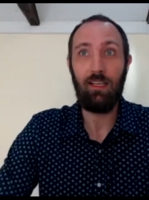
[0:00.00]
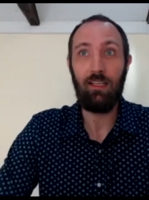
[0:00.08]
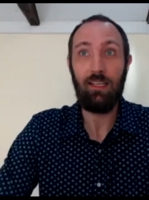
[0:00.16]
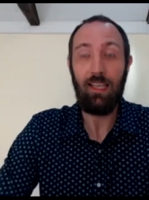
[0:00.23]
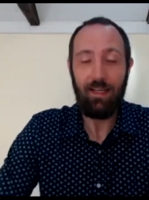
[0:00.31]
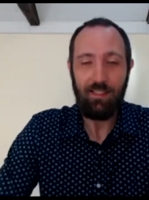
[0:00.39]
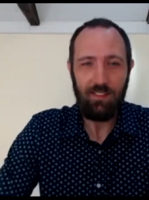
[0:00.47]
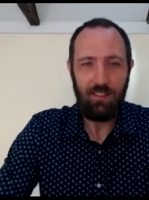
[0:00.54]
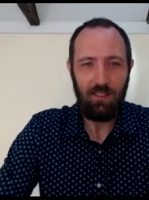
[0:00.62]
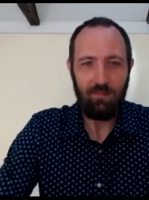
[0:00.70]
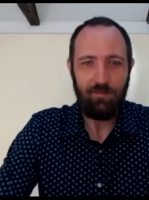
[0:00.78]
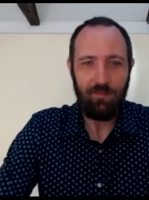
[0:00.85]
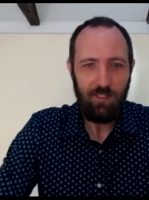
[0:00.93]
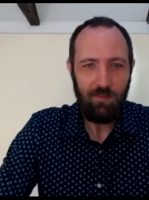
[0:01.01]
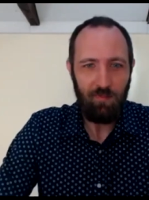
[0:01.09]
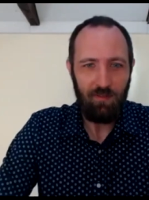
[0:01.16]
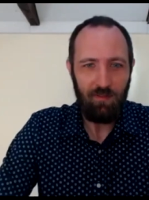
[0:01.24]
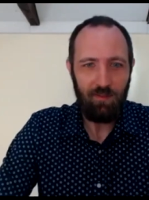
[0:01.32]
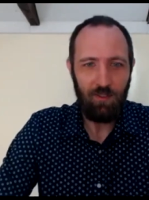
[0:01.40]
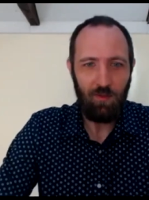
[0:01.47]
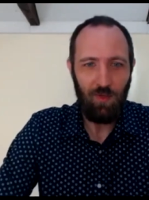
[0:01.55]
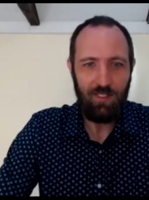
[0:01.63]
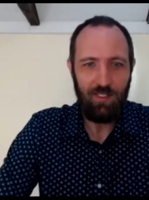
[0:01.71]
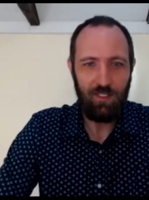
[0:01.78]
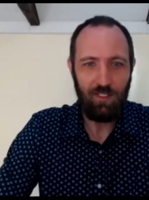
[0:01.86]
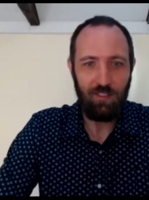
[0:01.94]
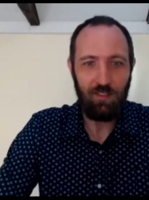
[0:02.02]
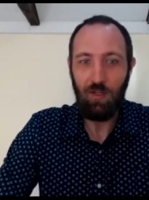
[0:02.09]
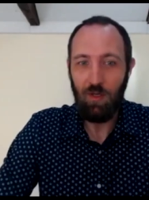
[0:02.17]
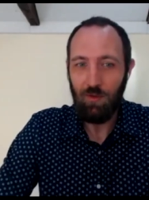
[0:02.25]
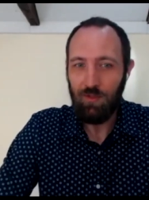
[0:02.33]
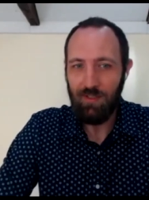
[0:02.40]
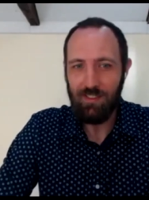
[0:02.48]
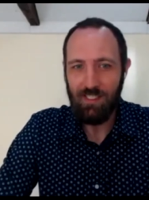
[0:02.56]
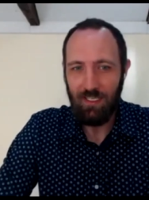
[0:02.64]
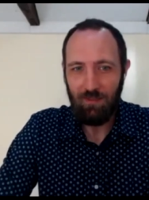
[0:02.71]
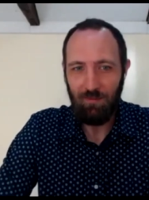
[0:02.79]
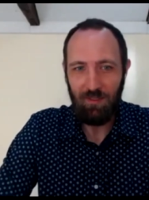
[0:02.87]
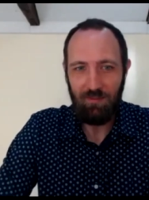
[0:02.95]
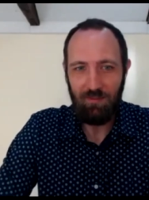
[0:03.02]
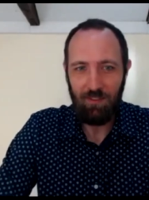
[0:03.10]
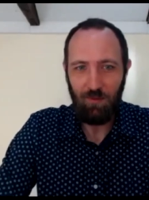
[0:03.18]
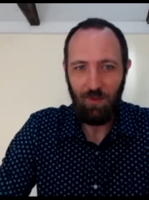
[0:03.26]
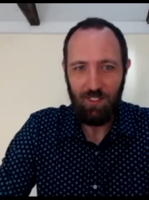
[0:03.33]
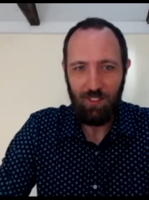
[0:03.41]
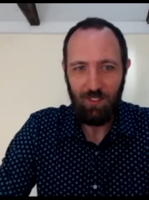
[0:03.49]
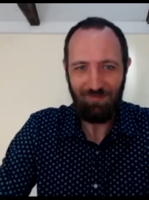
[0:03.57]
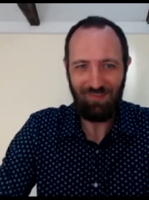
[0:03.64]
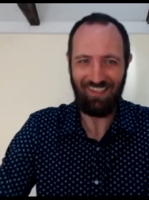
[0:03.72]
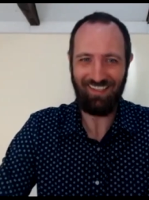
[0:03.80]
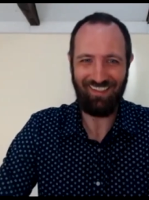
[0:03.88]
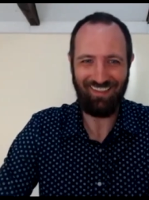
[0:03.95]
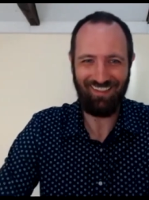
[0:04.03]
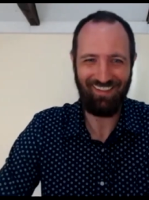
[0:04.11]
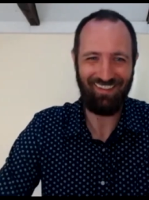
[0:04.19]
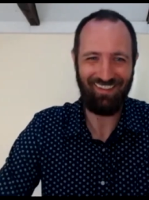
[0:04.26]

Yes to the first part of your question, no to the second part of your question. So